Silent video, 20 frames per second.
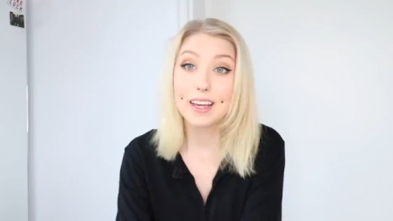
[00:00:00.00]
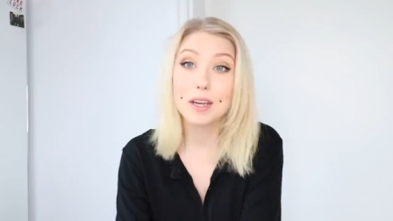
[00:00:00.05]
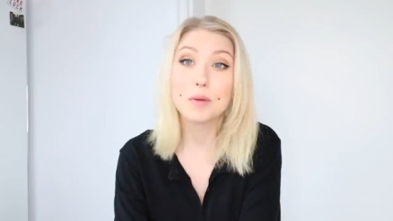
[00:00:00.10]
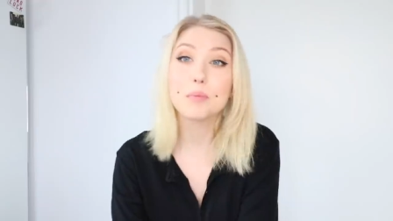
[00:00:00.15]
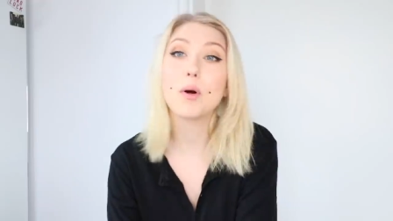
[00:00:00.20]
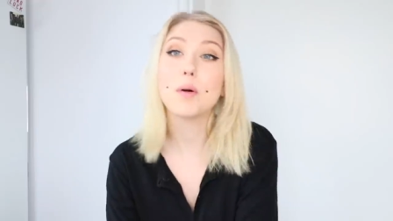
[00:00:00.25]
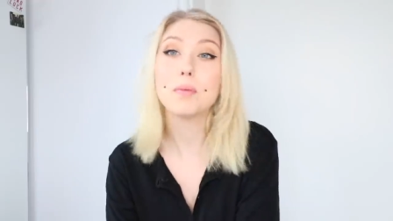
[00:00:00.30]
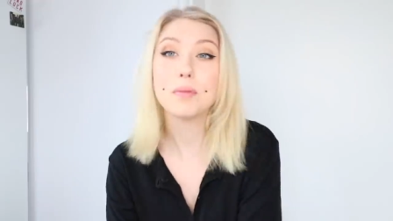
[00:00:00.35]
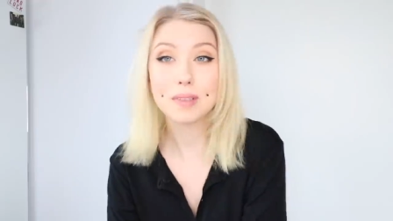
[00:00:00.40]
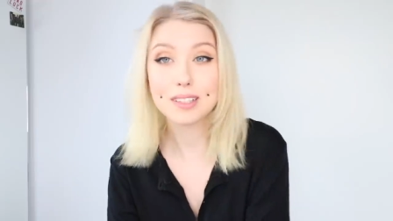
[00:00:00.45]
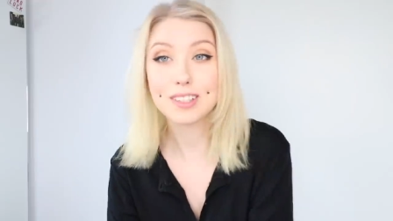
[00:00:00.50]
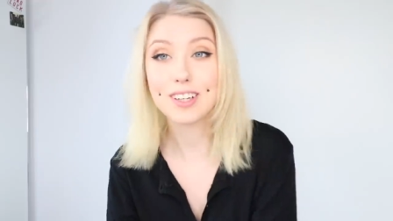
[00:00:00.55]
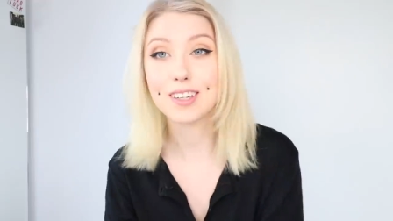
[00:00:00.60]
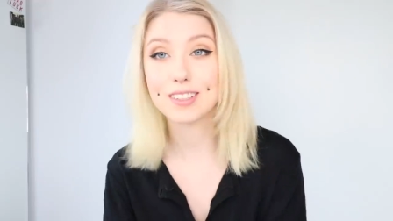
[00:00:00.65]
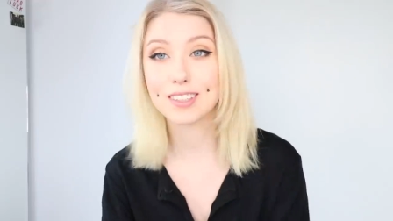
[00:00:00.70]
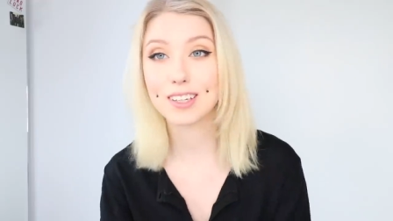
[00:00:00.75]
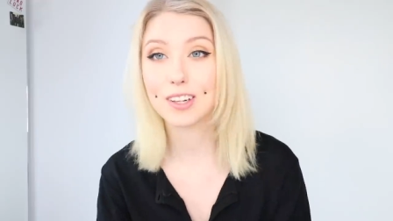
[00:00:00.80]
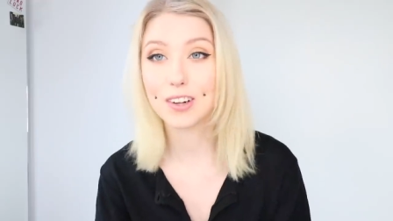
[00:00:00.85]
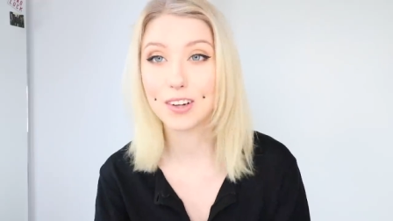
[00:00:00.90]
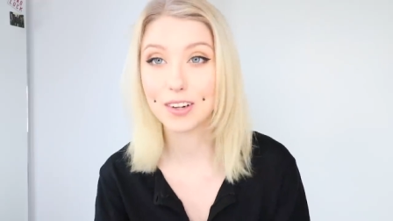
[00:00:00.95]
it probably
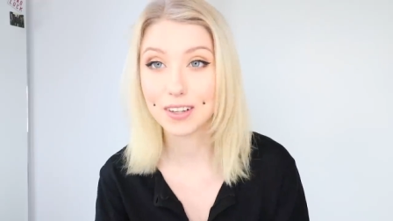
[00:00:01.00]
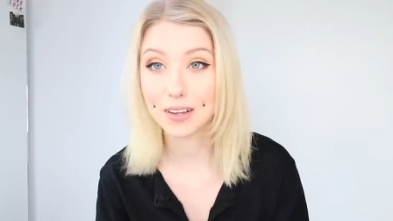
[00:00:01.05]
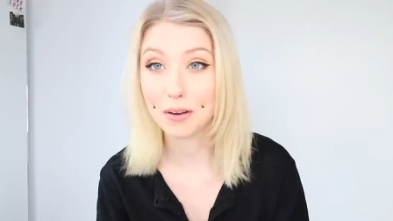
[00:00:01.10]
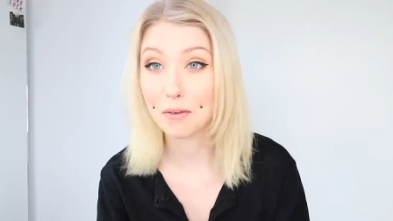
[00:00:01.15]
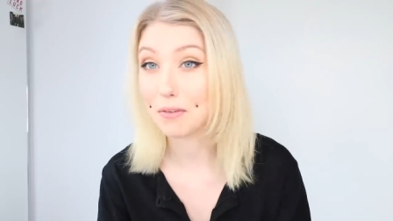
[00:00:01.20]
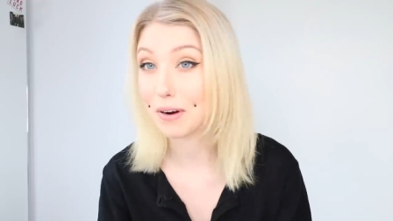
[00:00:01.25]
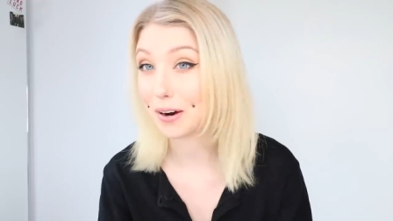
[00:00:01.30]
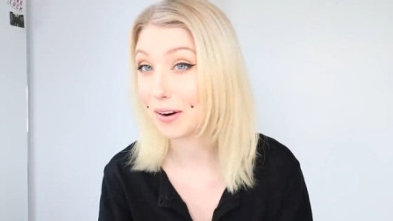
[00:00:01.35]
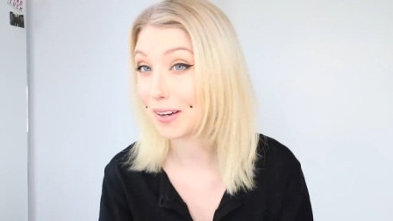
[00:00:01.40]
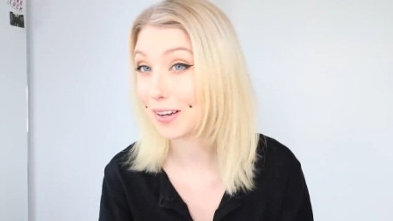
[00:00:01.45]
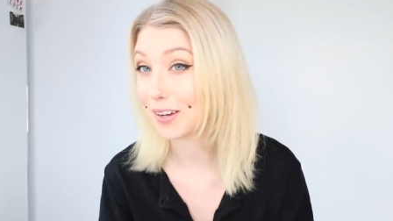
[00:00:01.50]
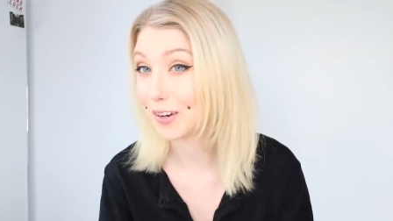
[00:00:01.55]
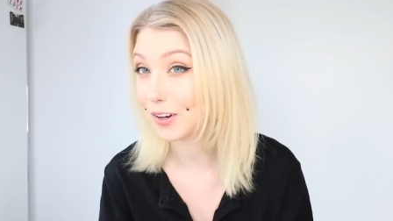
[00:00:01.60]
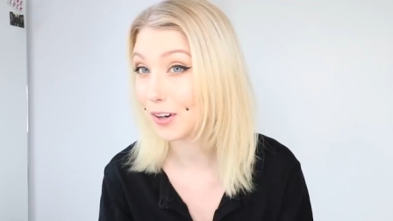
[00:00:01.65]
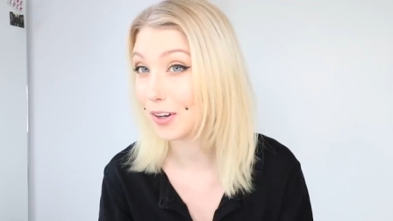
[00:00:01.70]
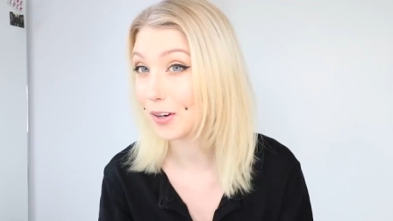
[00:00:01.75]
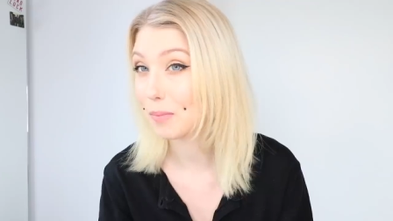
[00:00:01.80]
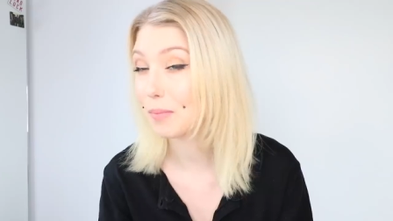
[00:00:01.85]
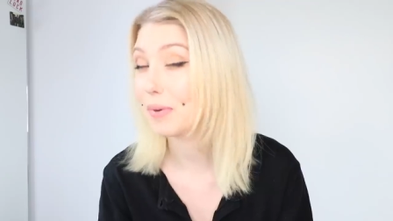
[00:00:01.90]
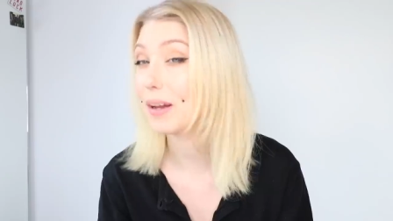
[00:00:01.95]
doesn't look very
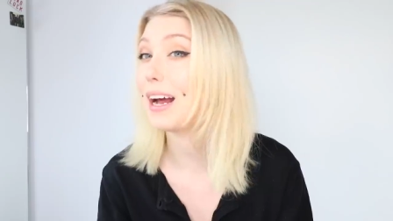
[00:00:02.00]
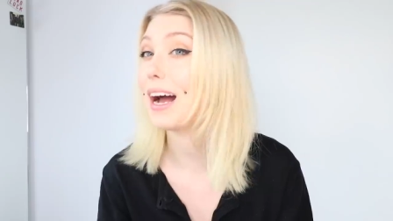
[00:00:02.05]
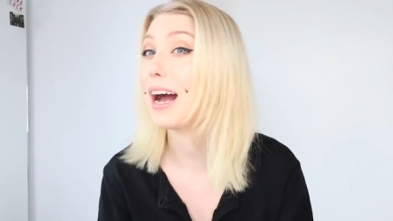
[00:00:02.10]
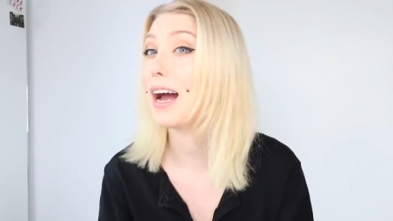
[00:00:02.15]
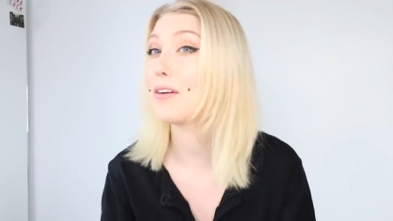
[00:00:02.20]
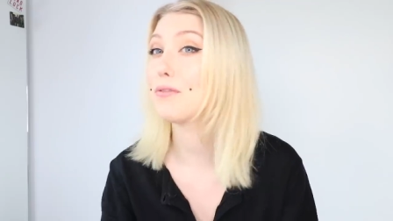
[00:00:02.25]
good, but